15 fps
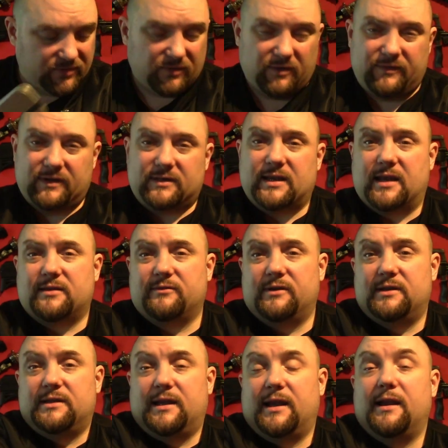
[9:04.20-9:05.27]
sort of
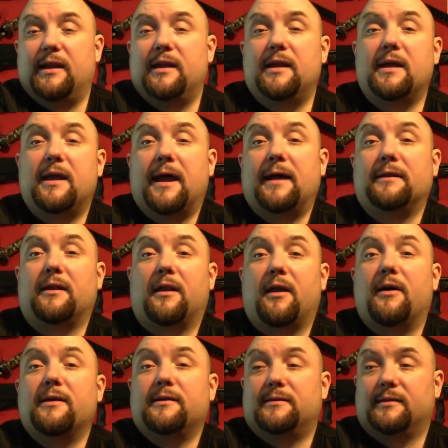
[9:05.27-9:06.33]
accessories in and a
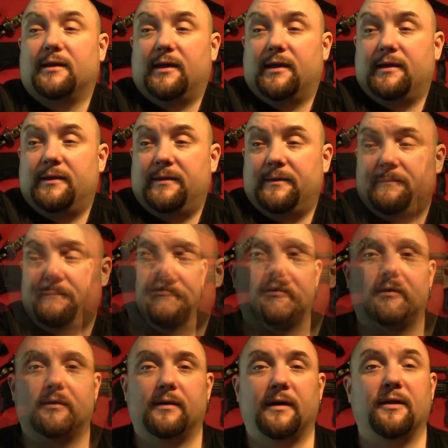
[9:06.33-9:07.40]
lighter.
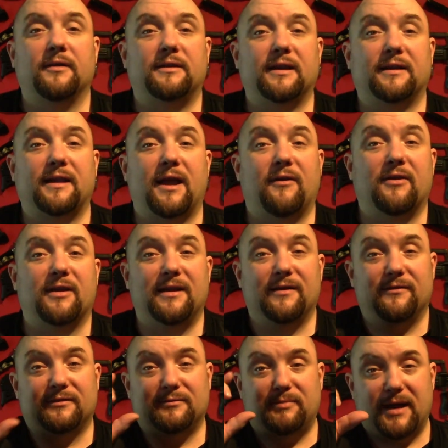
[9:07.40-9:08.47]
And I did carry a
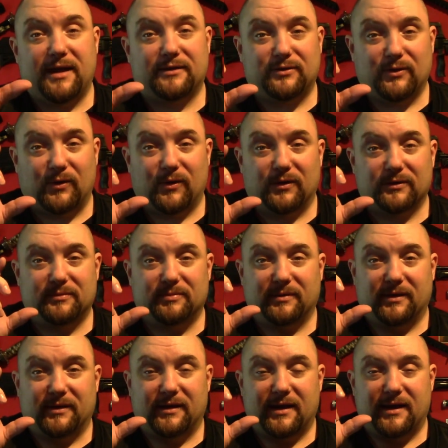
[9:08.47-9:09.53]
little spare torch,
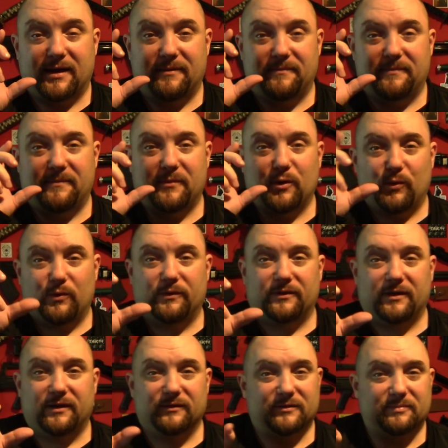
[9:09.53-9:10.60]
but all of
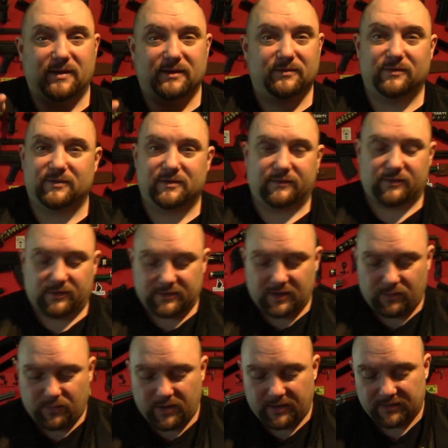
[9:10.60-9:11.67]
the little spare torches I've got
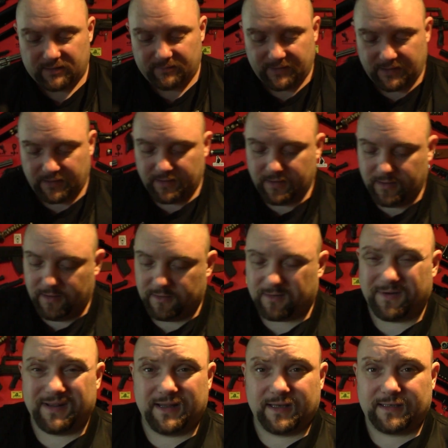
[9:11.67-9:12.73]
don't work at the minute.
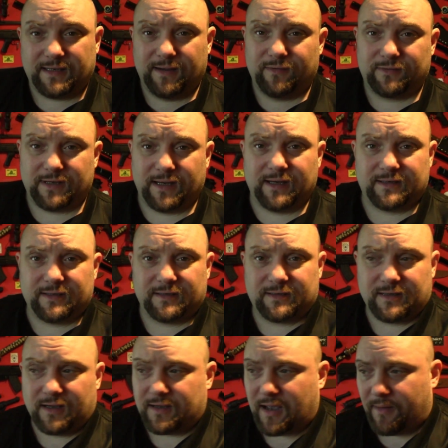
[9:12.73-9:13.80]
So in this little tin is
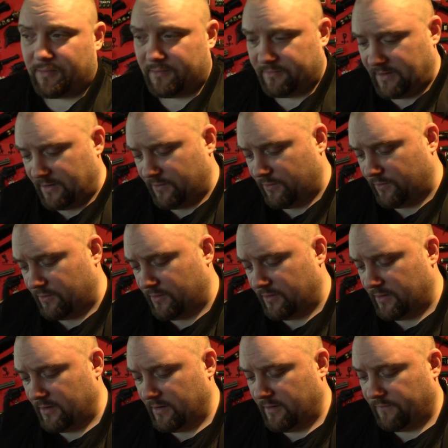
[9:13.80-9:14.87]
just a couple of little
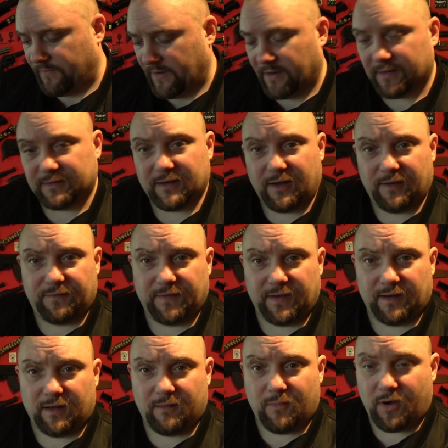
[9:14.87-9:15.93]
things that I
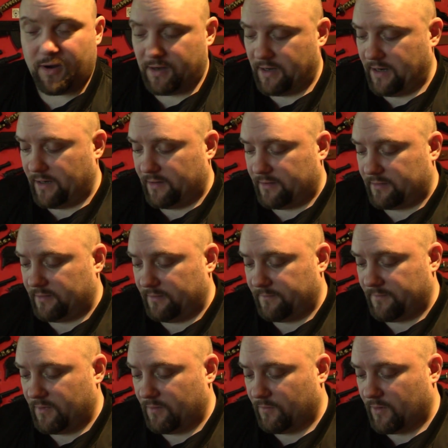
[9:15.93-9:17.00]
feel I might need
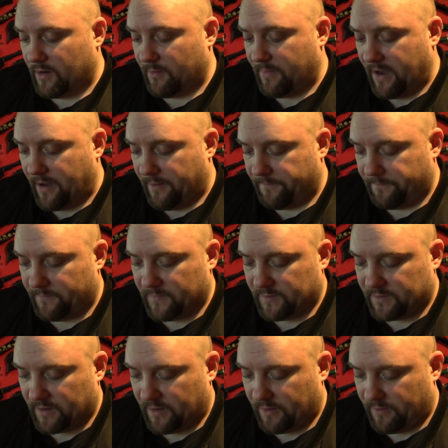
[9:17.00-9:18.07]
while I'm out.
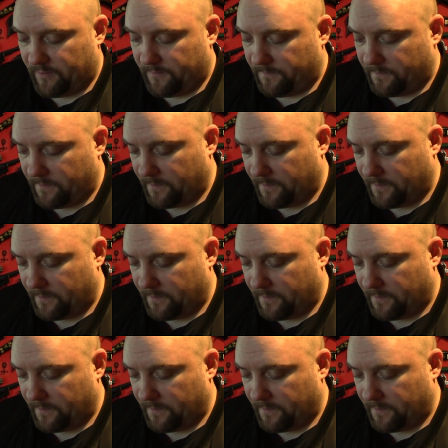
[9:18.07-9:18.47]
So